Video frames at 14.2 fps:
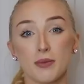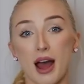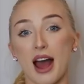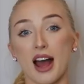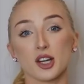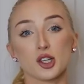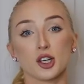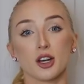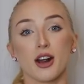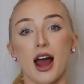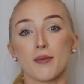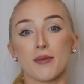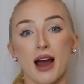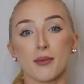
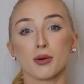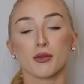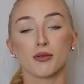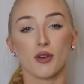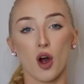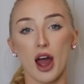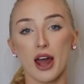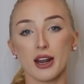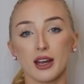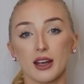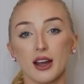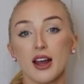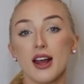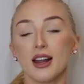passionate about
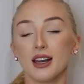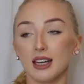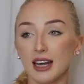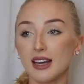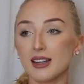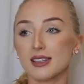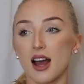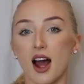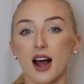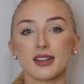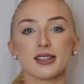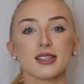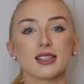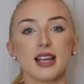providing
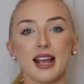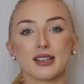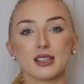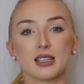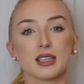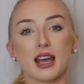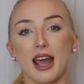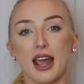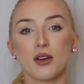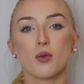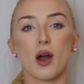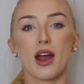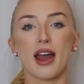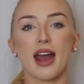leotards that dancers
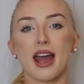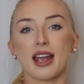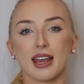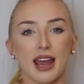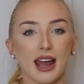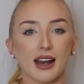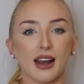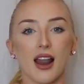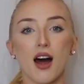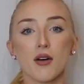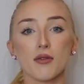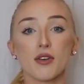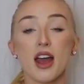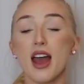can wear and can
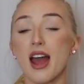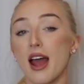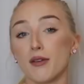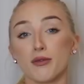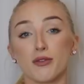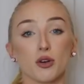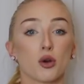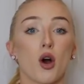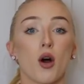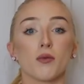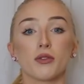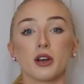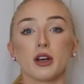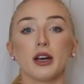love and feel
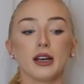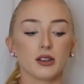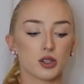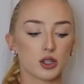confident in.